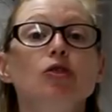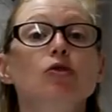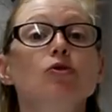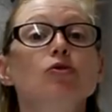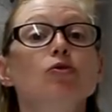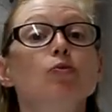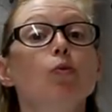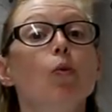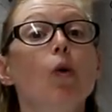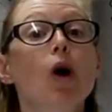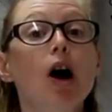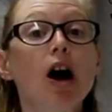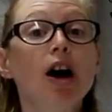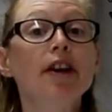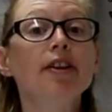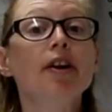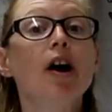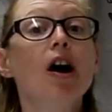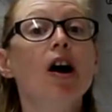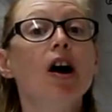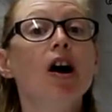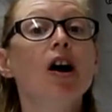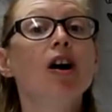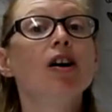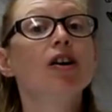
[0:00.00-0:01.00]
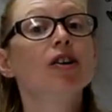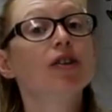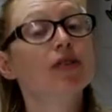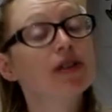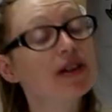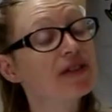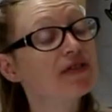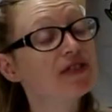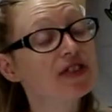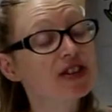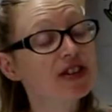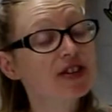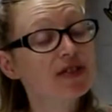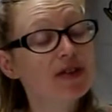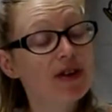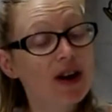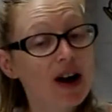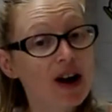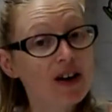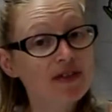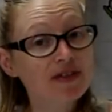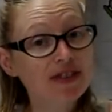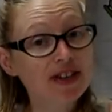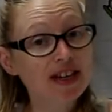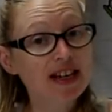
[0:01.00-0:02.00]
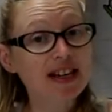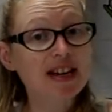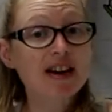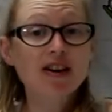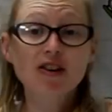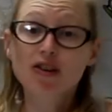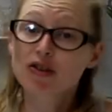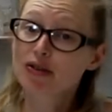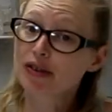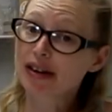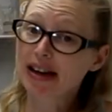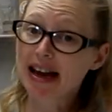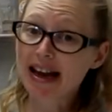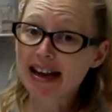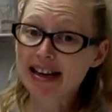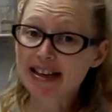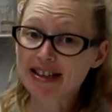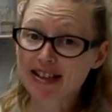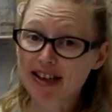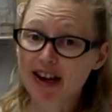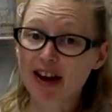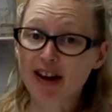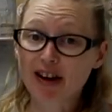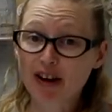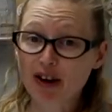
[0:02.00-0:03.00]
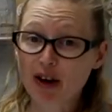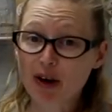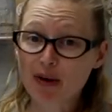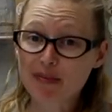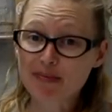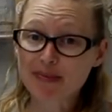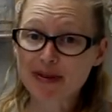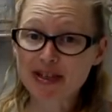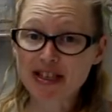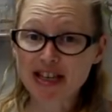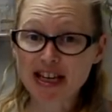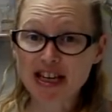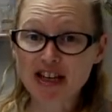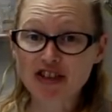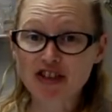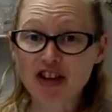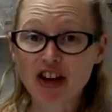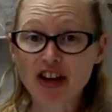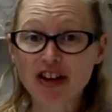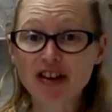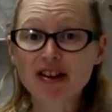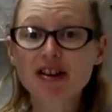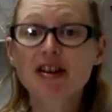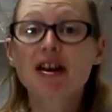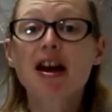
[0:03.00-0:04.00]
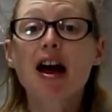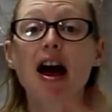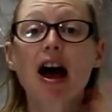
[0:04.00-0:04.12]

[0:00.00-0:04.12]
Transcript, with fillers: who's won our Crifty Crafty creator competition,